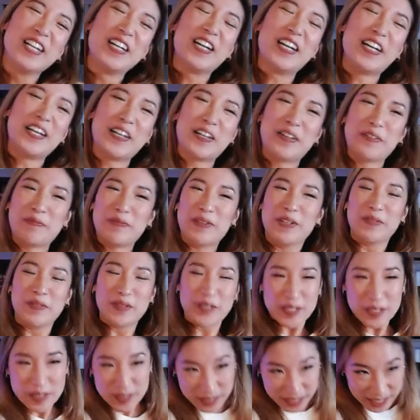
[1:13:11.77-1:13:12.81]
um, it
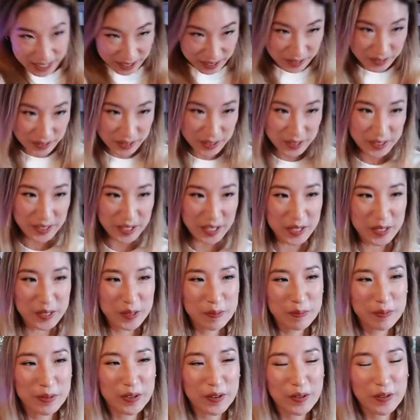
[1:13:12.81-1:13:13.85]
was uh, Rosé's
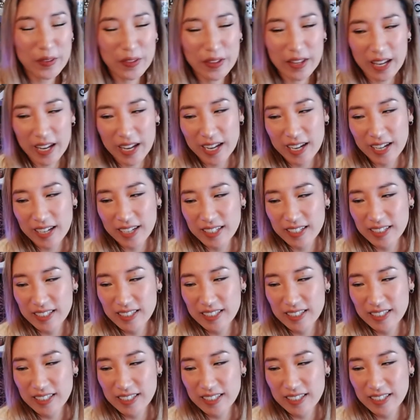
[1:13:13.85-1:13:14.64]
birthday